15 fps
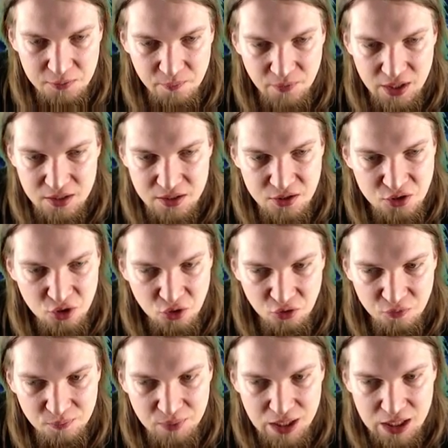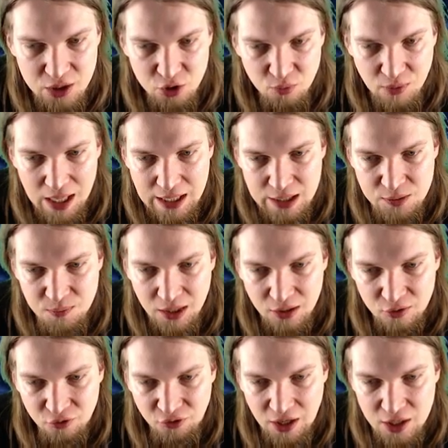It's the sort of beard you might expect to
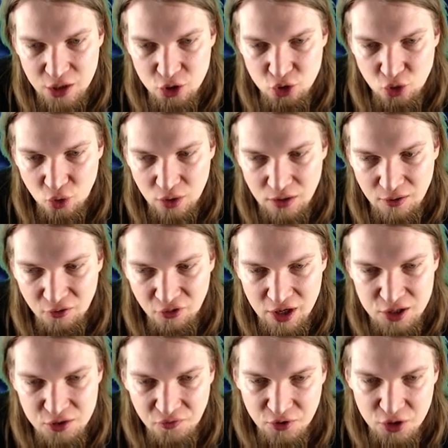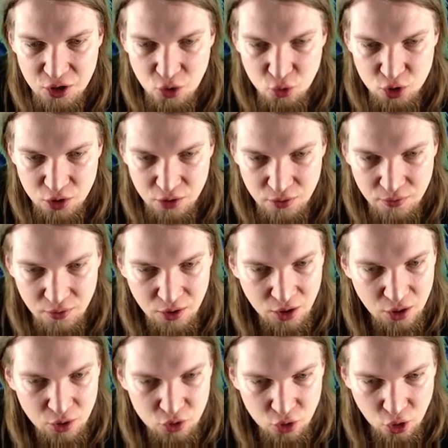find adorning the face of a Jotun.
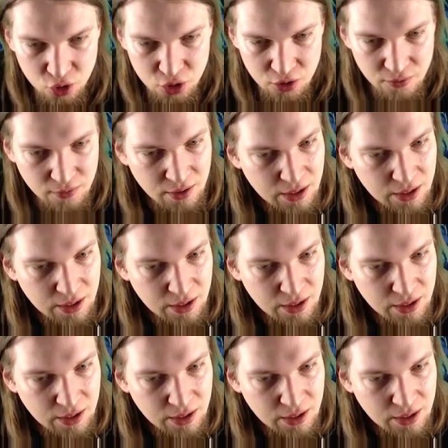Jotun.